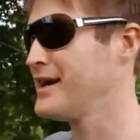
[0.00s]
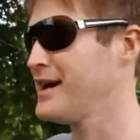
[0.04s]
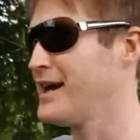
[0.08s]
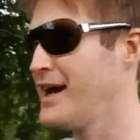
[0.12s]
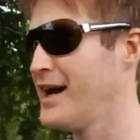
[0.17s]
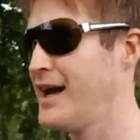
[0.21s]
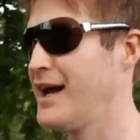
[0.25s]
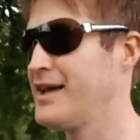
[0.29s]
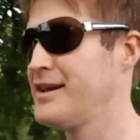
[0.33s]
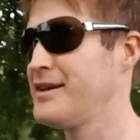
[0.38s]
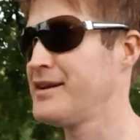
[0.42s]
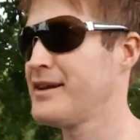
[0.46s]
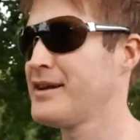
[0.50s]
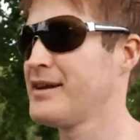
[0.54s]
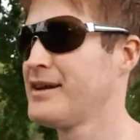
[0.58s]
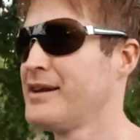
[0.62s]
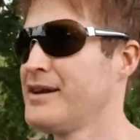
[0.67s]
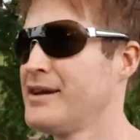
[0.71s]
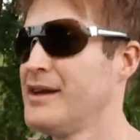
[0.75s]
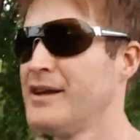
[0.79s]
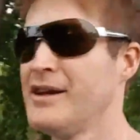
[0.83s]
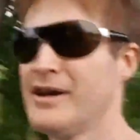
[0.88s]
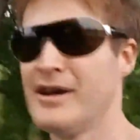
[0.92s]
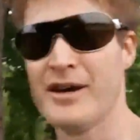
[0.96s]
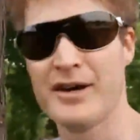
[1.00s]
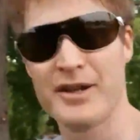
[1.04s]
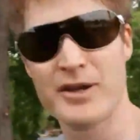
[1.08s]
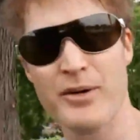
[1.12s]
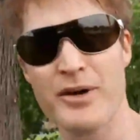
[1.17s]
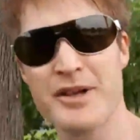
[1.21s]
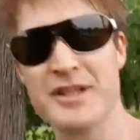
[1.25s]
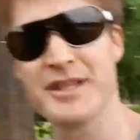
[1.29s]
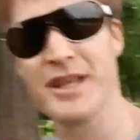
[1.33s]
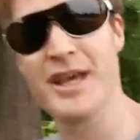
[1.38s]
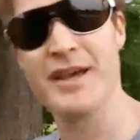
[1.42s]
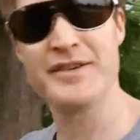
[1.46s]
and it
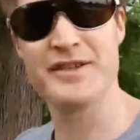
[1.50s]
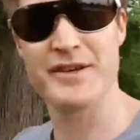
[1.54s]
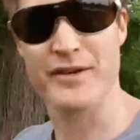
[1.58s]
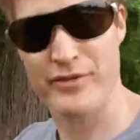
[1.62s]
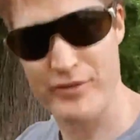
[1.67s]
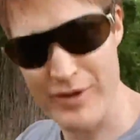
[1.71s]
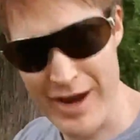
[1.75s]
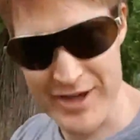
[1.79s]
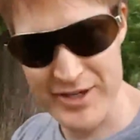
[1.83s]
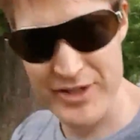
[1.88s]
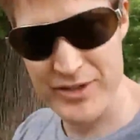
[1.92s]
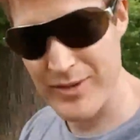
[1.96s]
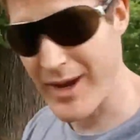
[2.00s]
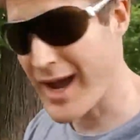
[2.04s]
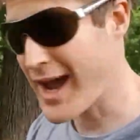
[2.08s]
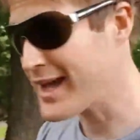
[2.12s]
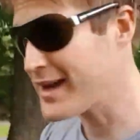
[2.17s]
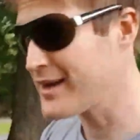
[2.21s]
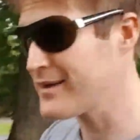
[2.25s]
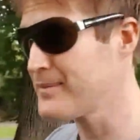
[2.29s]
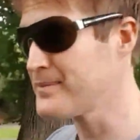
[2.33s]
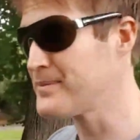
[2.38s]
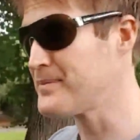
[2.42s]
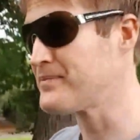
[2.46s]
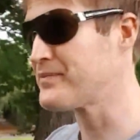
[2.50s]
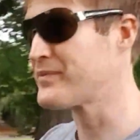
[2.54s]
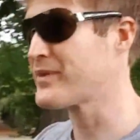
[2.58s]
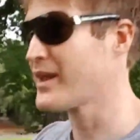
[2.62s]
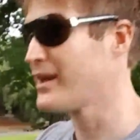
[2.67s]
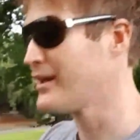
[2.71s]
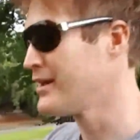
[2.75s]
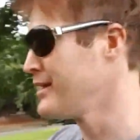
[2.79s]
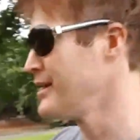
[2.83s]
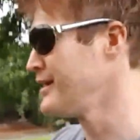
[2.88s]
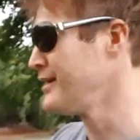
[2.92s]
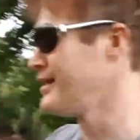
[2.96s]
always leaves you frustrated.
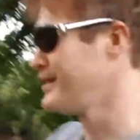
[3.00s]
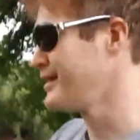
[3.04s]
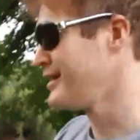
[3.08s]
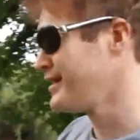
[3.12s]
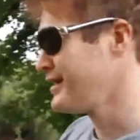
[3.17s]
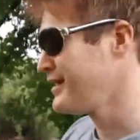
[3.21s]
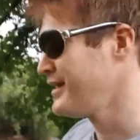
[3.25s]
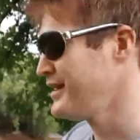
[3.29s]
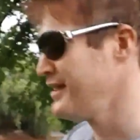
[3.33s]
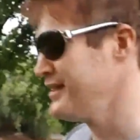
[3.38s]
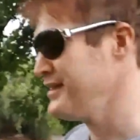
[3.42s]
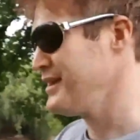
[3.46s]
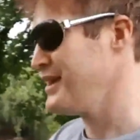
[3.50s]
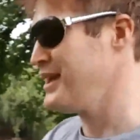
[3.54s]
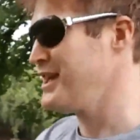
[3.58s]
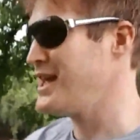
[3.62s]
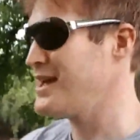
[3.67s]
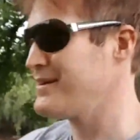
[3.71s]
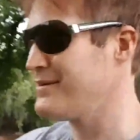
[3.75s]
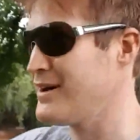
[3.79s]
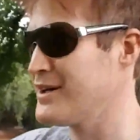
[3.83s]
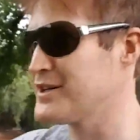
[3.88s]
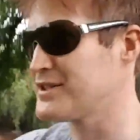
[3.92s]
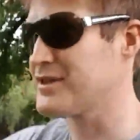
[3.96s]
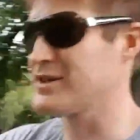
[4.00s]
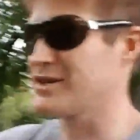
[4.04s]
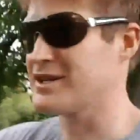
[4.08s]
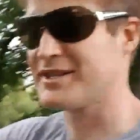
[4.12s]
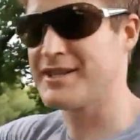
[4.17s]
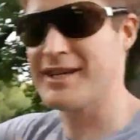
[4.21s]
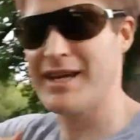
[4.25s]
You never sort